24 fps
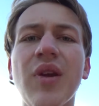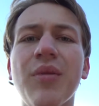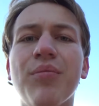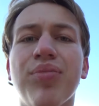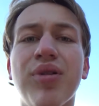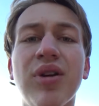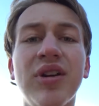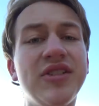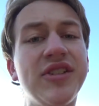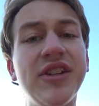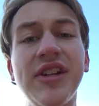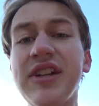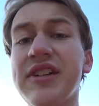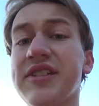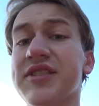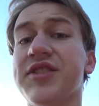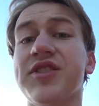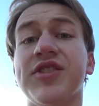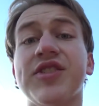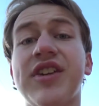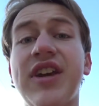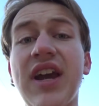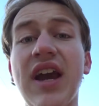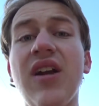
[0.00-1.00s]
Prison is
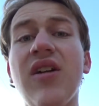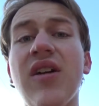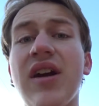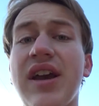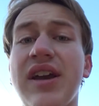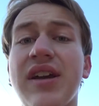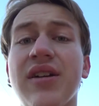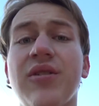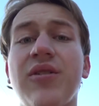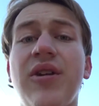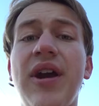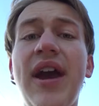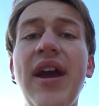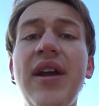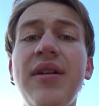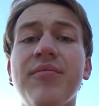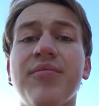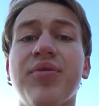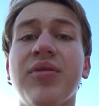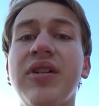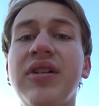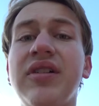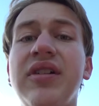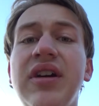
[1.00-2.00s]
scary, okay?
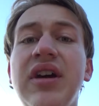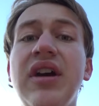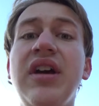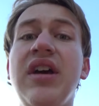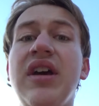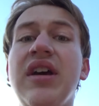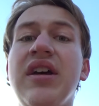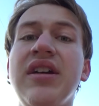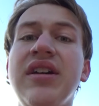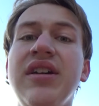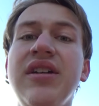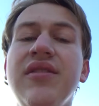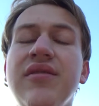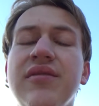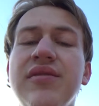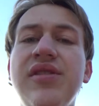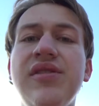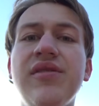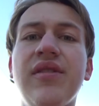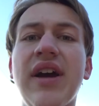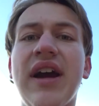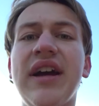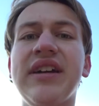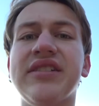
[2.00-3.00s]

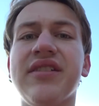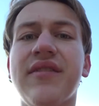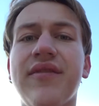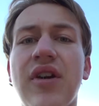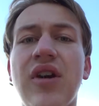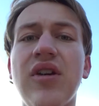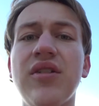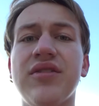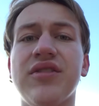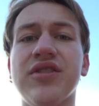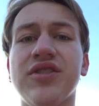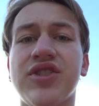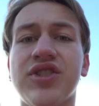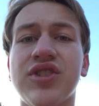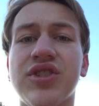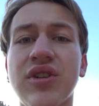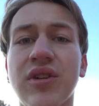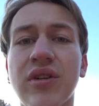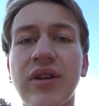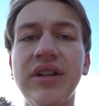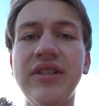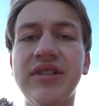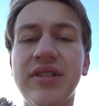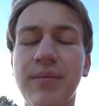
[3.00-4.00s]
You guys ever heard the
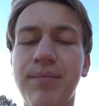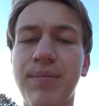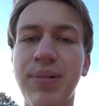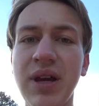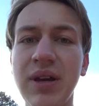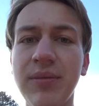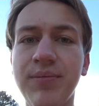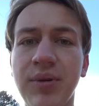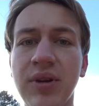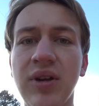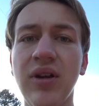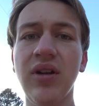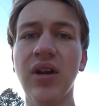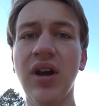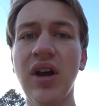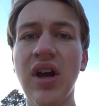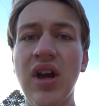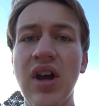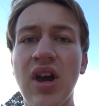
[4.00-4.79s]
stories of people